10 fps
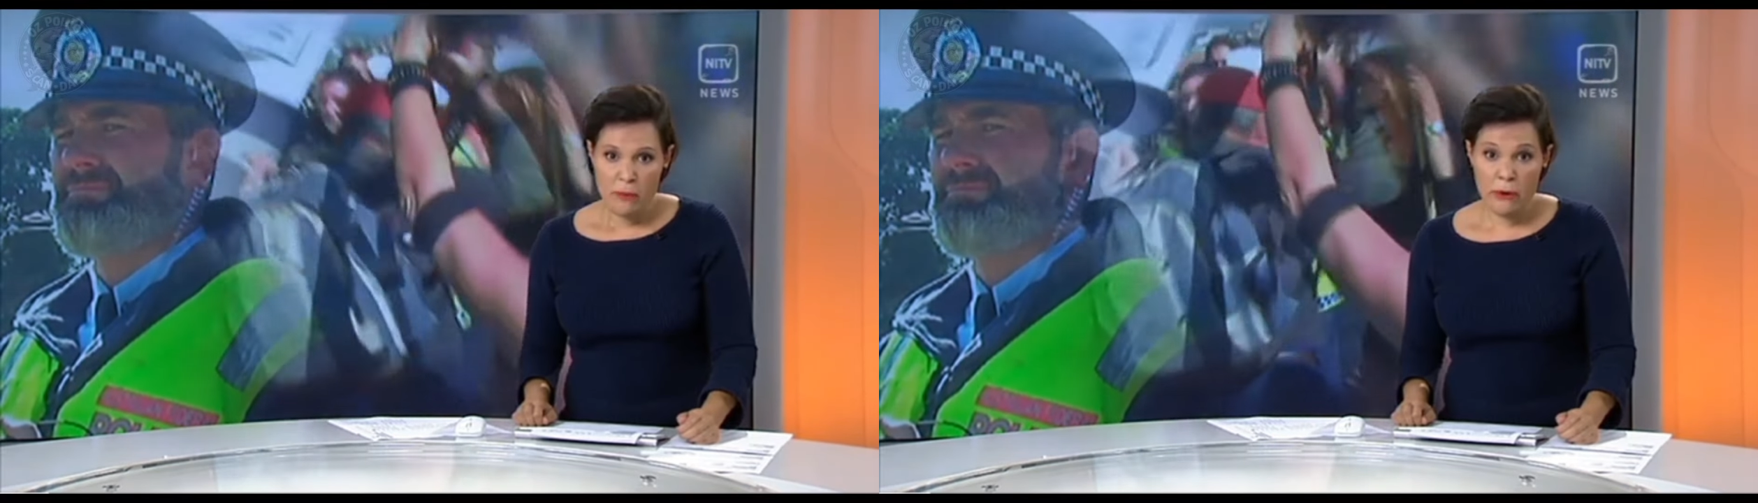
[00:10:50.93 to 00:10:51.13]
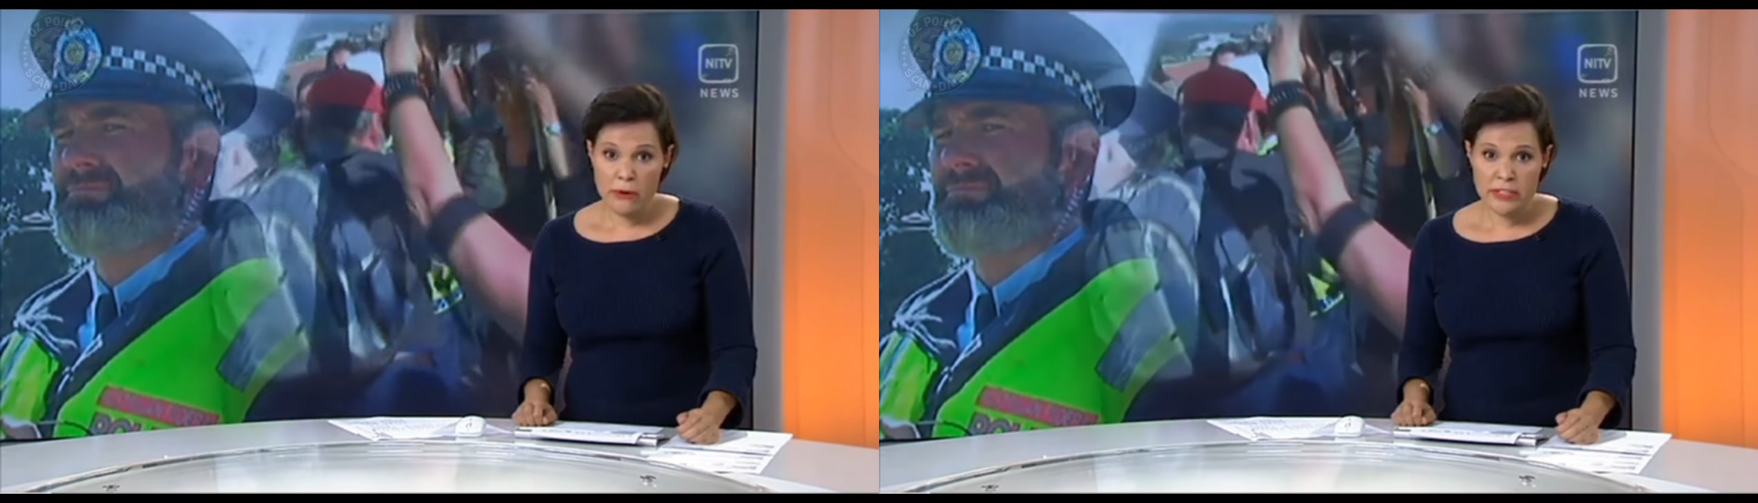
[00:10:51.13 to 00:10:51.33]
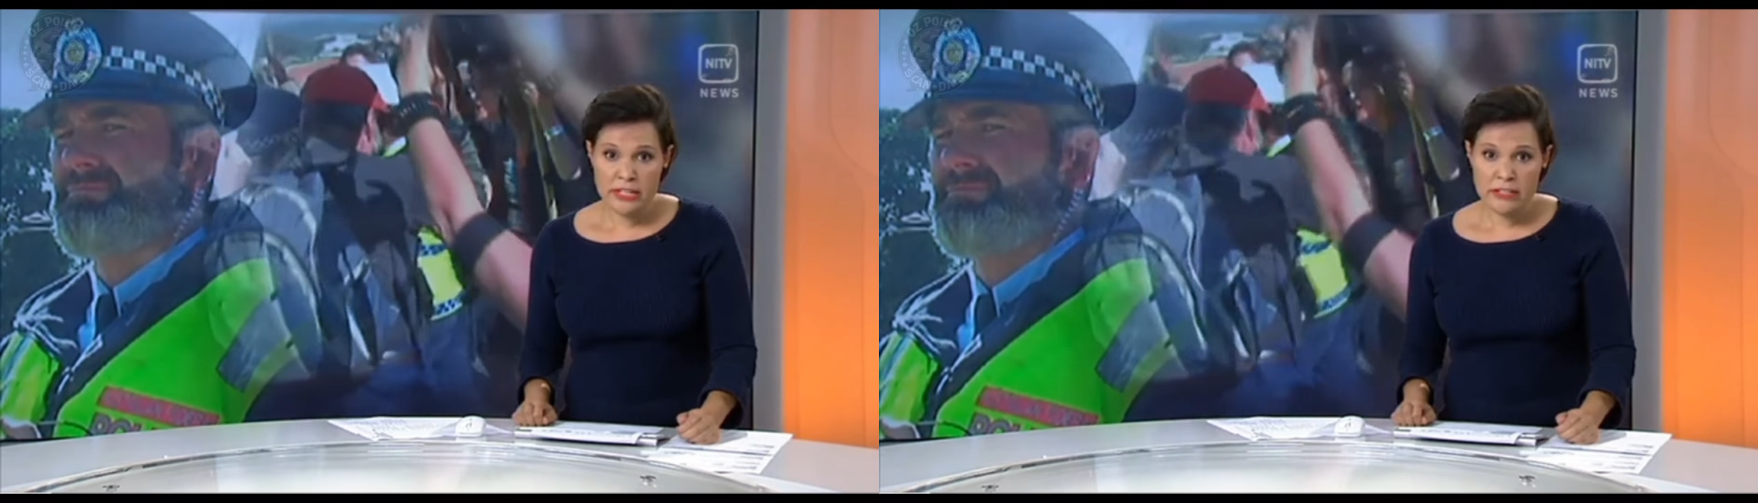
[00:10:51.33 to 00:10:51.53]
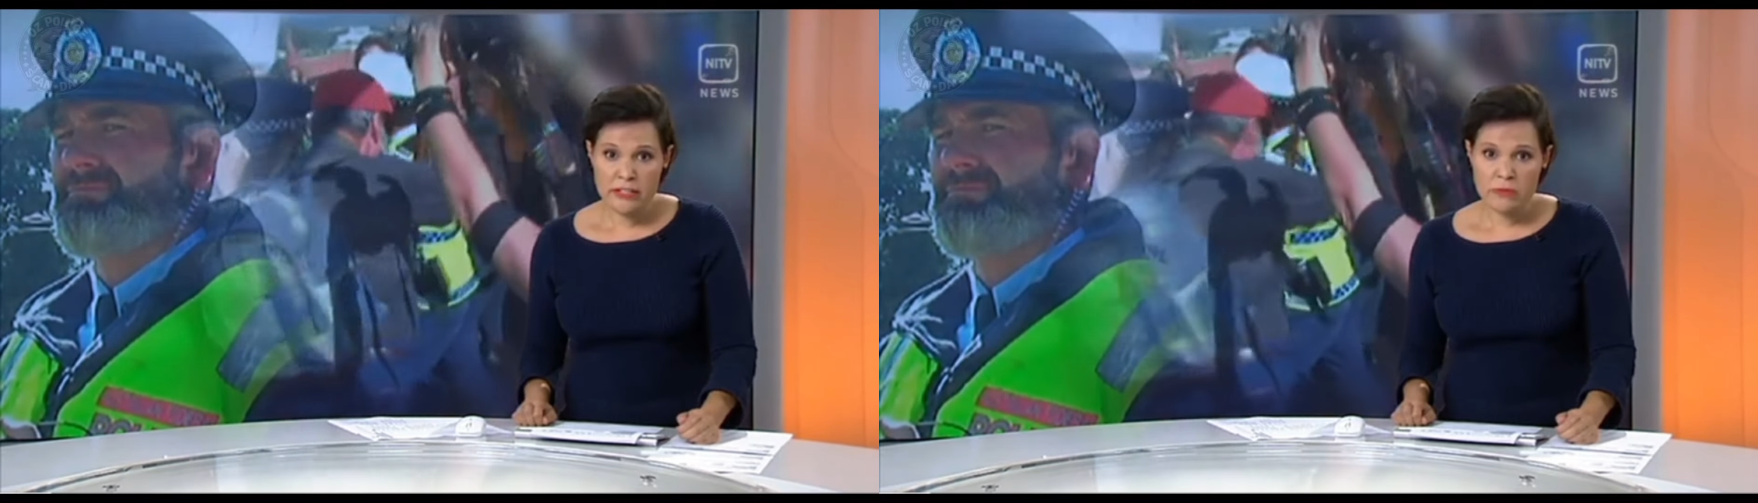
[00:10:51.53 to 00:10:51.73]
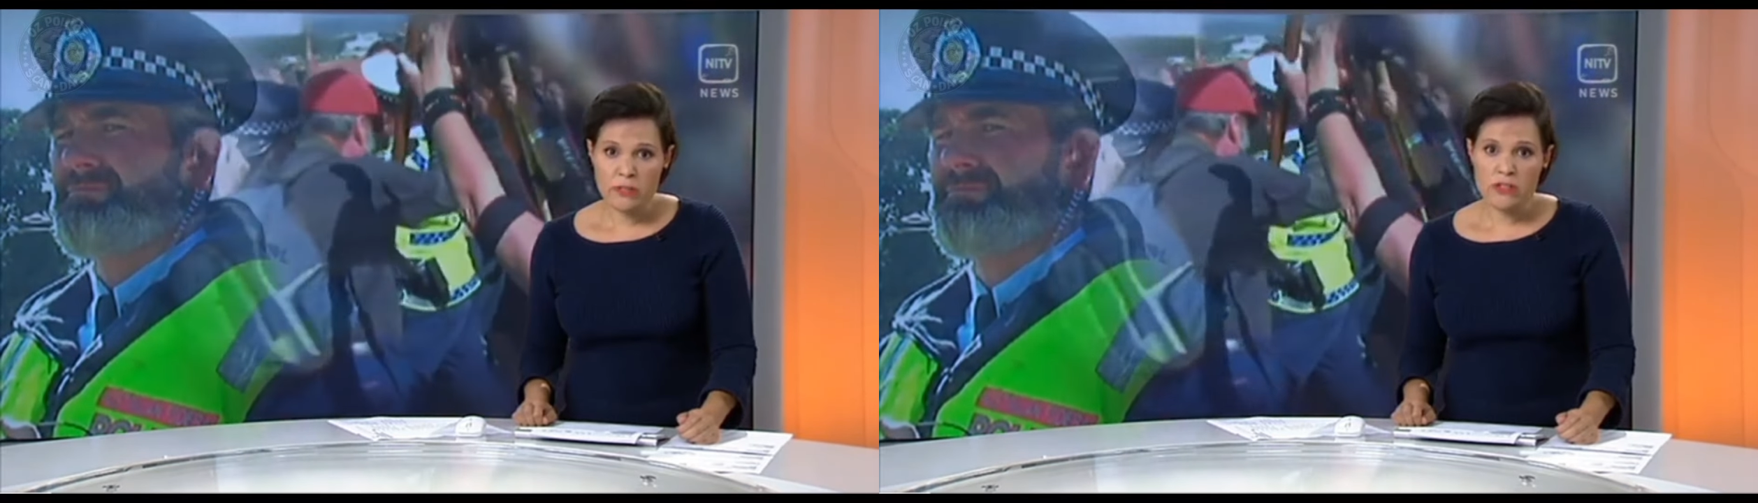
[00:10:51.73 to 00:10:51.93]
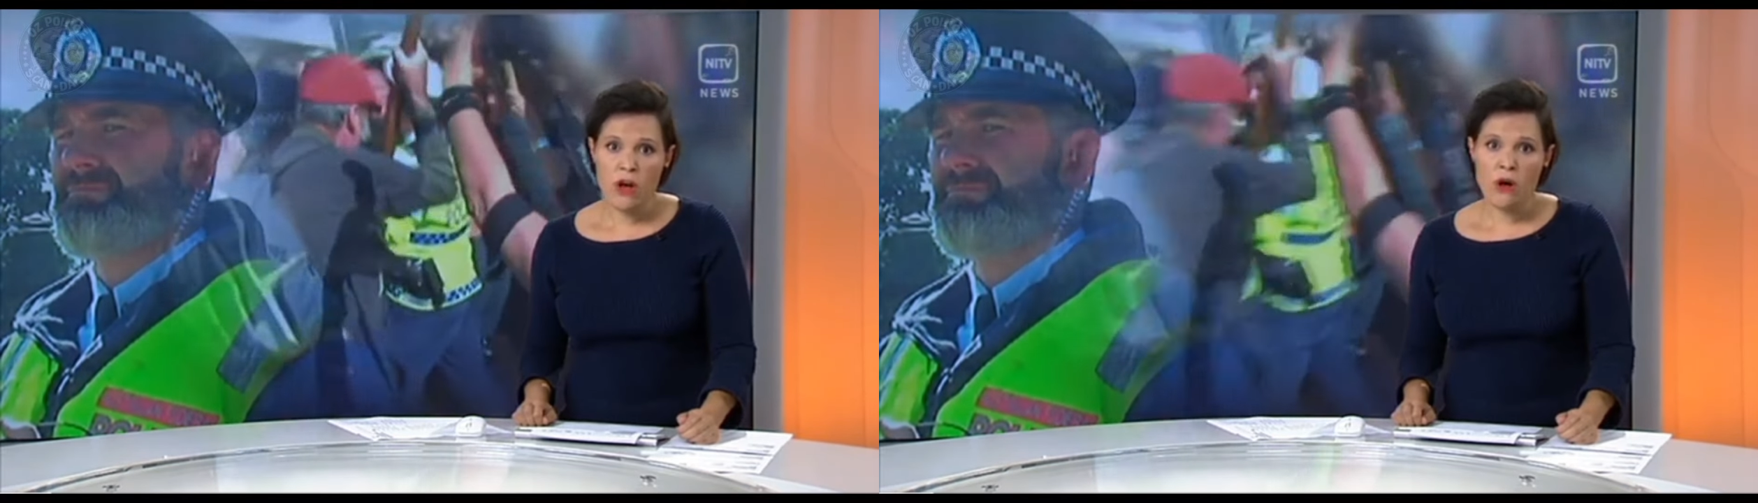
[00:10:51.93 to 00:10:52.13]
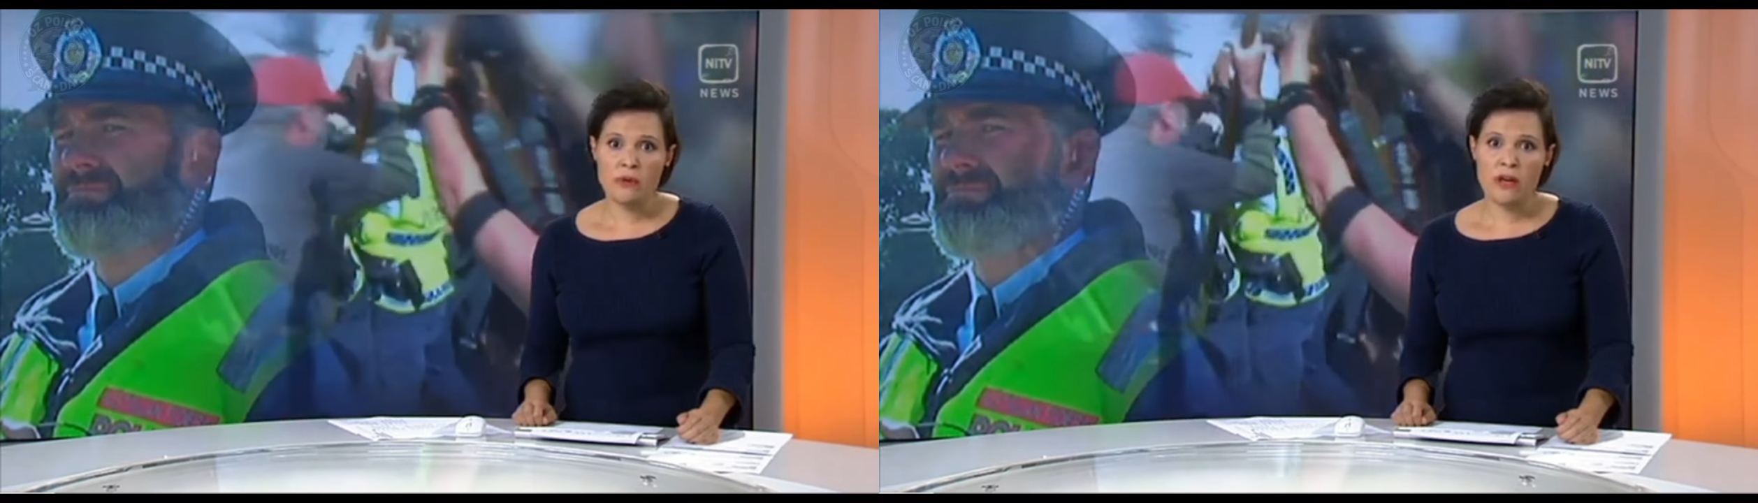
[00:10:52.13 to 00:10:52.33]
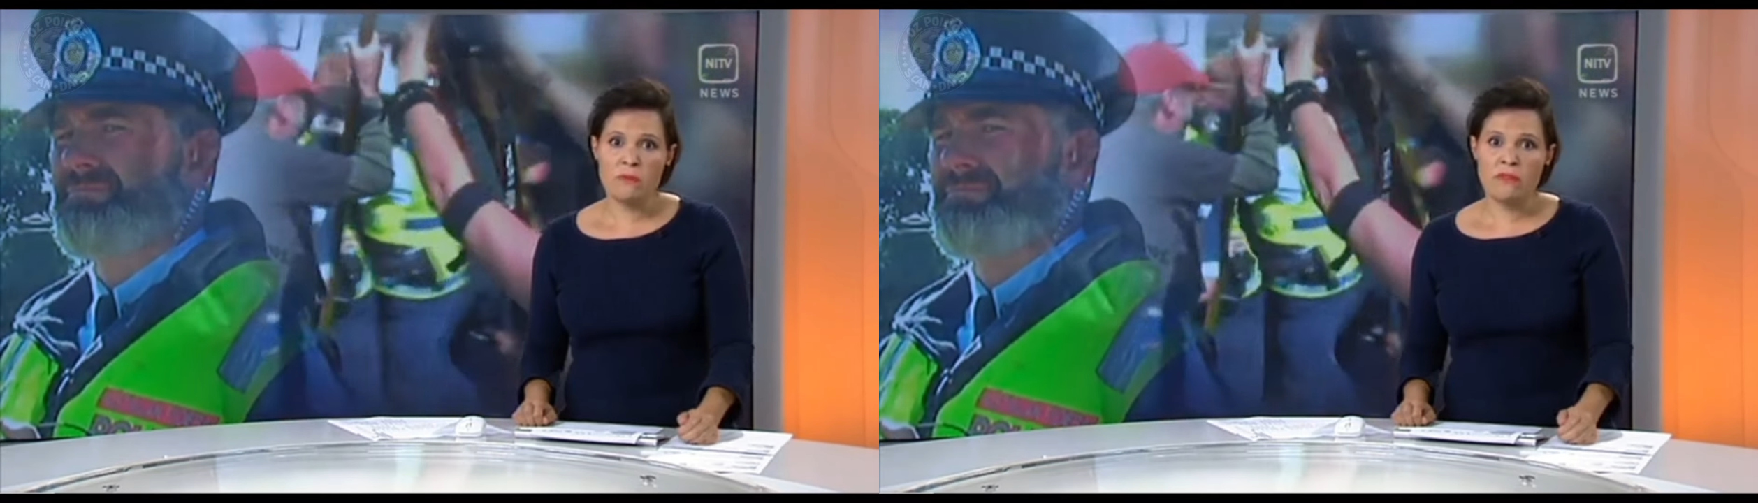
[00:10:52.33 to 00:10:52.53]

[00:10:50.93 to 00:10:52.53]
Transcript: Protesters were told